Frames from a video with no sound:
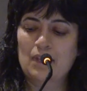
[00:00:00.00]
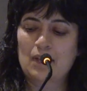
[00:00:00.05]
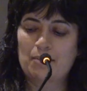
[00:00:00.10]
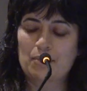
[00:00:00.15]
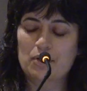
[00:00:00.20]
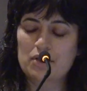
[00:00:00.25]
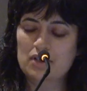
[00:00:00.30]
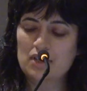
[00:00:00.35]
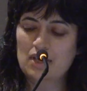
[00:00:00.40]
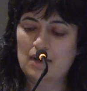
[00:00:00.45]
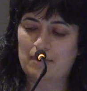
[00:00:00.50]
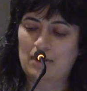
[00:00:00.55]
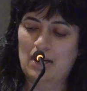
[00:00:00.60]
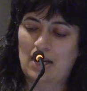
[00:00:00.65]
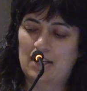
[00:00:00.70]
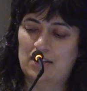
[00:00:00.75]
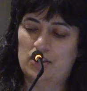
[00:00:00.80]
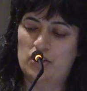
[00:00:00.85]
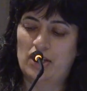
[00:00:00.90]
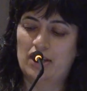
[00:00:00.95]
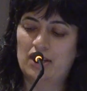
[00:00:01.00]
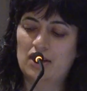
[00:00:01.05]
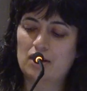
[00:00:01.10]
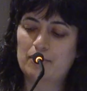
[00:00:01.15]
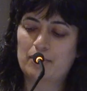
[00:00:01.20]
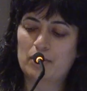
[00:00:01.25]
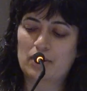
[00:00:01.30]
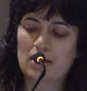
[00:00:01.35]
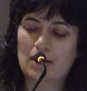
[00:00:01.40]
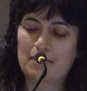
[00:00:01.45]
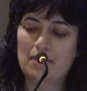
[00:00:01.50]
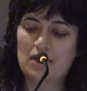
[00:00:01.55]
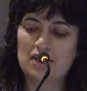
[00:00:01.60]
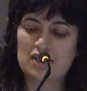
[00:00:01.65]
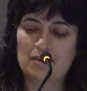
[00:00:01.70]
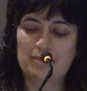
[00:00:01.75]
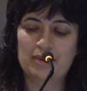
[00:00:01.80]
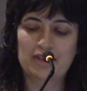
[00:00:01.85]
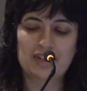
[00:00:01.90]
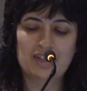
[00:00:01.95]
Personally, I'm kind of jaded about that
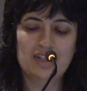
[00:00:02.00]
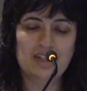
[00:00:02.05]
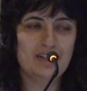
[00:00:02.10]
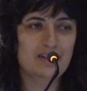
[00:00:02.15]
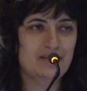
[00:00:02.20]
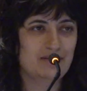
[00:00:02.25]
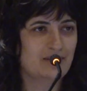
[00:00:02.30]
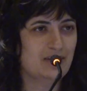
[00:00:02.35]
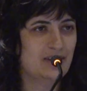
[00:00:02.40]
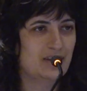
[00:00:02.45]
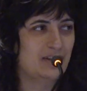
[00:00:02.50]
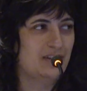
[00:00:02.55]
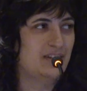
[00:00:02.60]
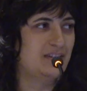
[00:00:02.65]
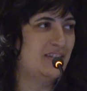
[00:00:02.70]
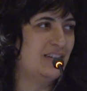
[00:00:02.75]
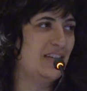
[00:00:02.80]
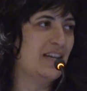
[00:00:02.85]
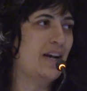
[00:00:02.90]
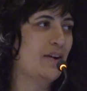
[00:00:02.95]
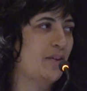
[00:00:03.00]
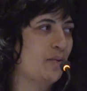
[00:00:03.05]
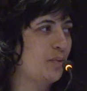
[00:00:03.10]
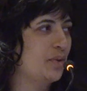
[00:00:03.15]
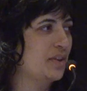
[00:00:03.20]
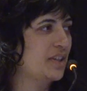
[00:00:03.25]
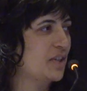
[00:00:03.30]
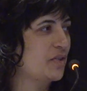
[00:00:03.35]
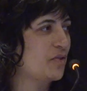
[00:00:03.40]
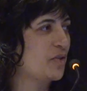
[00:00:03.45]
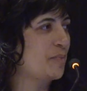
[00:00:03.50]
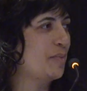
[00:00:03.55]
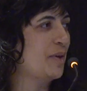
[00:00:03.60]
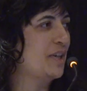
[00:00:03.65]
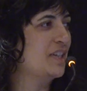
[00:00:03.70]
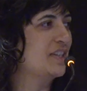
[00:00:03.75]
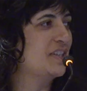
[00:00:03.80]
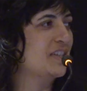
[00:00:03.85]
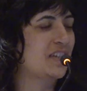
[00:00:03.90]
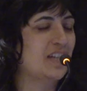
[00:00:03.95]
possibility, seeing how the world has
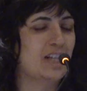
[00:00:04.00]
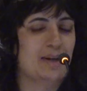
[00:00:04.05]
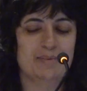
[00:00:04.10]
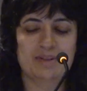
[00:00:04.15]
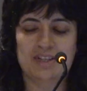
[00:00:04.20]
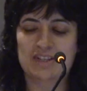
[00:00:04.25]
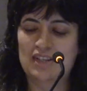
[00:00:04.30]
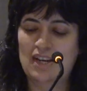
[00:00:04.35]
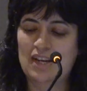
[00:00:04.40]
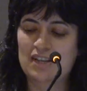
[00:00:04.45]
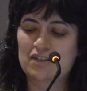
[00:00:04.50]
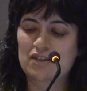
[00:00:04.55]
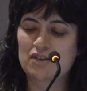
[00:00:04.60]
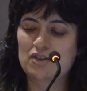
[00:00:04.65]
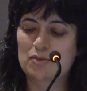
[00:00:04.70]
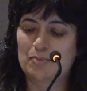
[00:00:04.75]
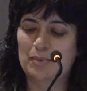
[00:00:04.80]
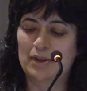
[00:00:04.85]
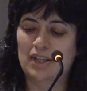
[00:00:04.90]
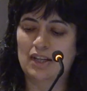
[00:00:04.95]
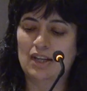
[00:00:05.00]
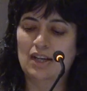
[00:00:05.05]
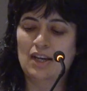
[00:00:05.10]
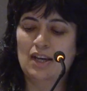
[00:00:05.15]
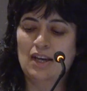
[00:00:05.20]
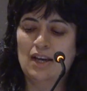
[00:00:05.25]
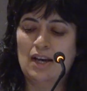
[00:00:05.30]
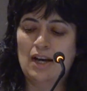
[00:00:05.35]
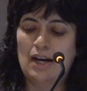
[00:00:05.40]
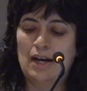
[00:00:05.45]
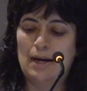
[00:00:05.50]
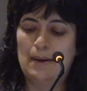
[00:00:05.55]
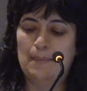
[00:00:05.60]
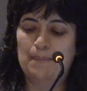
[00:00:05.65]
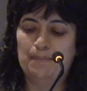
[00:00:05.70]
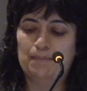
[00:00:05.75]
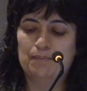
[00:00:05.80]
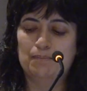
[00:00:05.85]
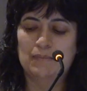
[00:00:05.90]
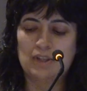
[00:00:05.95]
responded to climate disasters. But
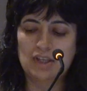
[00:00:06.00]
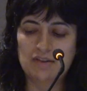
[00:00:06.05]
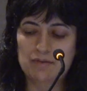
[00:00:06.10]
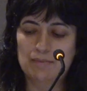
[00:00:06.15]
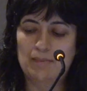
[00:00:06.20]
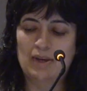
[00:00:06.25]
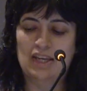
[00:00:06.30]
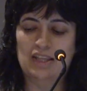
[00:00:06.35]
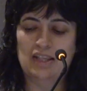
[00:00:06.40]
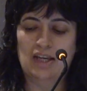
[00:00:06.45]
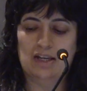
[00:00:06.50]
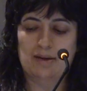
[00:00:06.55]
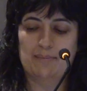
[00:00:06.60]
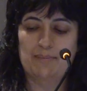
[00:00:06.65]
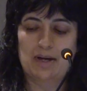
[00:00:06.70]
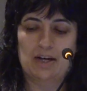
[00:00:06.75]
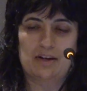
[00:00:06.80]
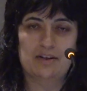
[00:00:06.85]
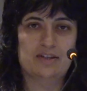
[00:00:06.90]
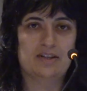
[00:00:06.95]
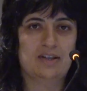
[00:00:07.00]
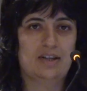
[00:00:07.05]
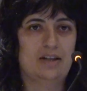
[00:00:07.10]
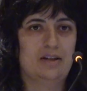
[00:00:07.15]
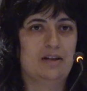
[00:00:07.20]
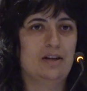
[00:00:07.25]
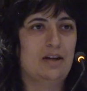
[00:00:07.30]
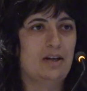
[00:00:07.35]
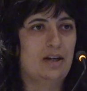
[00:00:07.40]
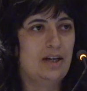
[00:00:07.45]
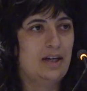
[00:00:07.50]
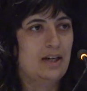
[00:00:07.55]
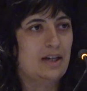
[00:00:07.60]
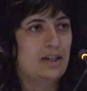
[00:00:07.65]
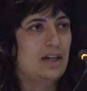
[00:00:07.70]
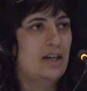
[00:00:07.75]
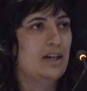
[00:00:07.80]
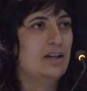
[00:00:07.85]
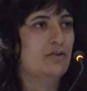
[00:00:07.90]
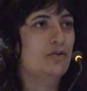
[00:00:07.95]
even making that comparison
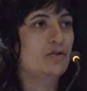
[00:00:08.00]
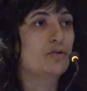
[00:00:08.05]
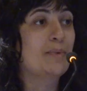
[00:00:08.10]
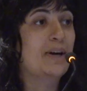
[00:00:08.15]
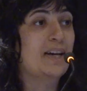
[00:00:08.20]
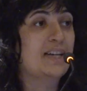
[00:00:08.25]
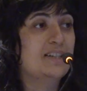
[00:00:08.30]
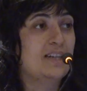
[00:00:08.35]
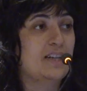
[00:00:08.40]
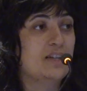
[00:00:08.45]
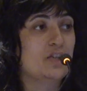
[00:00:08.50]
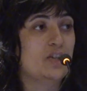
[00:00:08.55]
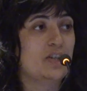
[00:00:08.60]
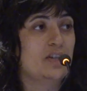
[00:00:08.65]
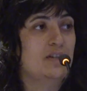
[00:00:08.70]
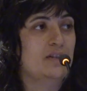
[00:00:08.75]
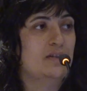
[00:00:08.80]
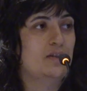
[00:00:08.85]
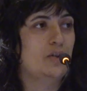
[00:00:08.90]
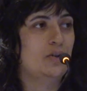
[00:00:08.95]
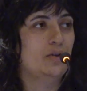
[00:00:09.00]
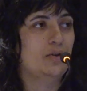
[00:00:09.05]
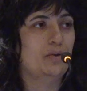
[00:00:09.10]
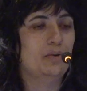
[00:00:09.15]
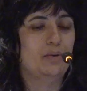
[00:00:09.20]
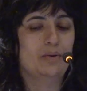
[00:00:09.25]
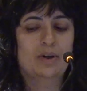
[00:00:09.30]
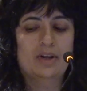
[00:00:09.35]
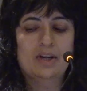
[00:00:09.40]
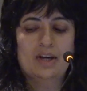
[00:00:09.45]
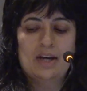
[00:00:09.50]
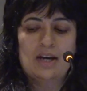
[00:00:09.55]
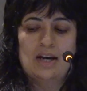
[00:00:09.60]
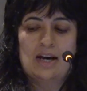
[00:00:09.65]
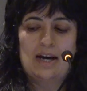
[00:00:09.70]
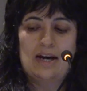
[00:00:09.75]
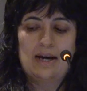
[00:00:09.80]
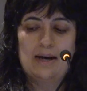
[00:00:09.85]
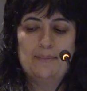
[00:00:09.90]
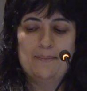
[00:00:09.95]
kind of drew my attention to
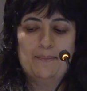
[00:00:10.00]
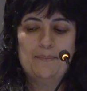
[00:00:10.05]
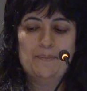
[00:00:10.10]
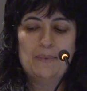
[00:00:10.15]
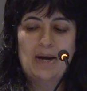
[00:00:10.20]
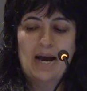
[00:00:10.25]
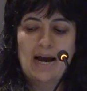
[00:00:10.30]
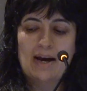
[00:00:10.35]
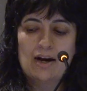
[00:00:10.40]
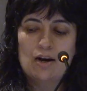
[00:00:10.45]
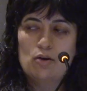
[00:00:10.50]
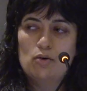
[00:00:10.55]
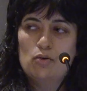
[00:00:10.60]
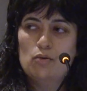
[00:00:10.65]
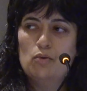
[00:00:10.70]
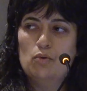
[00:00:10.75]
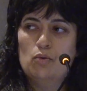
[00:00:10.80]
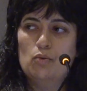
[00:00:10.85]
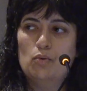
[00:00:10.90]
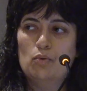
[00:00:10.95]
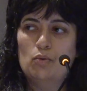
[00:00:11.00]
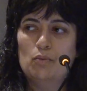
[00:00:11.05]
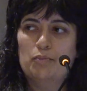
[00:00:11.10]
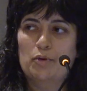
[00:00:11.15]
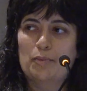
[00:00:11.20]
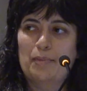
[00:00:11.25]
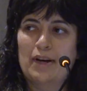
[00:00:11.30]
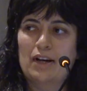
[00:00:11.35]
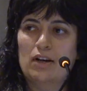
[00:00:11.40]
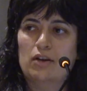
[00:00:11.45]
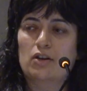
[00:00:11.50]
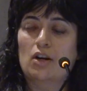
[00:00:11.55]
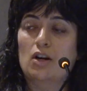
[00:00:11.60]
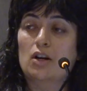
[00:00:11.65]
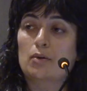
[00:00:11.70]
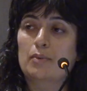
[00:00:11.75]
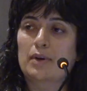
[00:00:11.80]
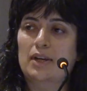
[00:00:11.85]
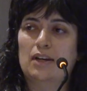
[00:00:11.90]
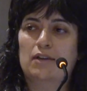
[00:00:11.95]
how prepared
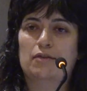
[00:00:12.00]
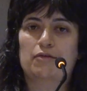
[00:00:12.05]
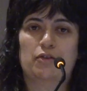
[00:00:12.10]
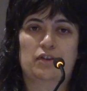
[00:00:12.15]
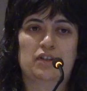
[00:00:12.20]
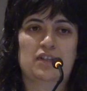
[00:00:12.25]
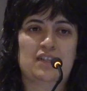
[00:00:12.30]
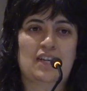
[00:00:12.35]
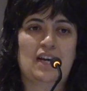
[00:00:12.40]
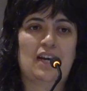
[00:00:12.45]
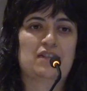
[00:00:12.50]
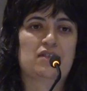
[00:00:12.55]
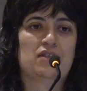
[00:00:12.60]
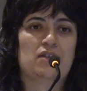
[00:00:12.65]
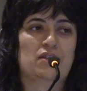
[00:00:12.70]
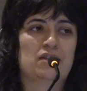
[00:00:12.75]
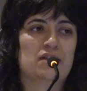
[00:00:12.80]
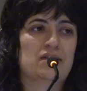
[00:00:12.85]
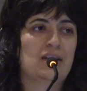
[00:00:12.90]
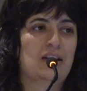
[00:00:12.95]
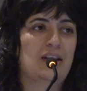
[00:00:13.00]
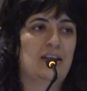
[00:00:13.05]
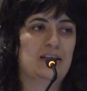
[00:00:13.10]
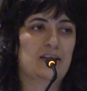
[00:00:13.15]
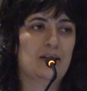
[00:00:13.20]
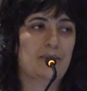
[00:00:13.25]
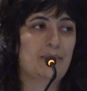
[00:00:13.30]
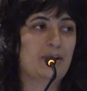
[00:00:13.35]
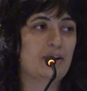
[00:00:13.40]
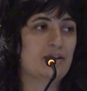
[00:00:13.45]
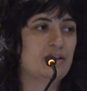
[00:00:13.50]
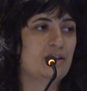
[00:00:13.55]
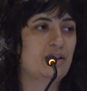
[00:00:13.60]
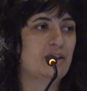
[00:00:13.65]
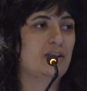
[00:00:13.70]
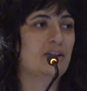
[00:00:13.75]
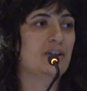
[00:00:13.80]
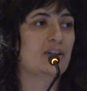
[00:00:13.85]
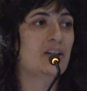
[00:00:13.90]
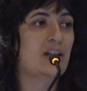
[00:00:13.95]
are we for disasters? And compared
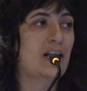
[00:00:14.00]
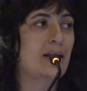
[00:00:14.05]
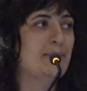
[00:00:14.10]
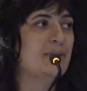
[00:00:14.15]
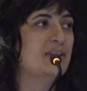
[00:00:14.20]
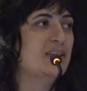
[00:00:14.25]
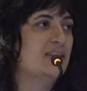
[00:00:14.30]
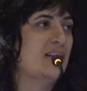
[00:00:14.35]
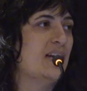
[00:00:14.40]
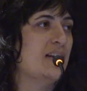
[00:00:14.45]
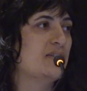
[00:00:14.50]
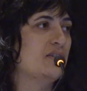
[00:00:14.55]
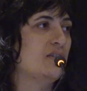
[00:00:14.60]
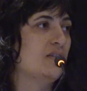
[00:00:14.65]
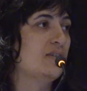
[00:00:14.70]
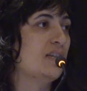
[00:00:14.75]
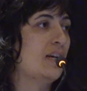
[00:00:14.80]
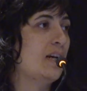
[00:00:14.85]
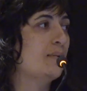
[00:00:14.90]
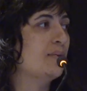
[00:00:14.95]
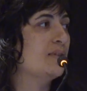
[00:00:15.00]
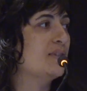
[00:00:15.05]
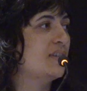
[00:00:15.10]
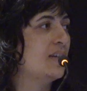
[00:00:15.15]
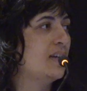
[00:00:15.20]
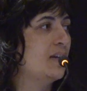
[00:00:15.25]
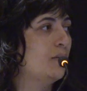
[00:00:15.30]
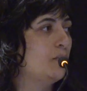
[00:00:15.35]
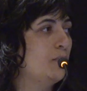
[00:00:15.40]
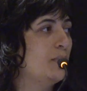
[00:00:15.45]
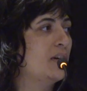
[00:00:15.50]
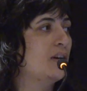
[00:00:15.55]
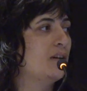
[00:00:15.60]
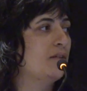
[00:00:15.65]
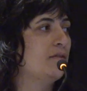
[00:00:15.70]
to climate disasters, I would say we are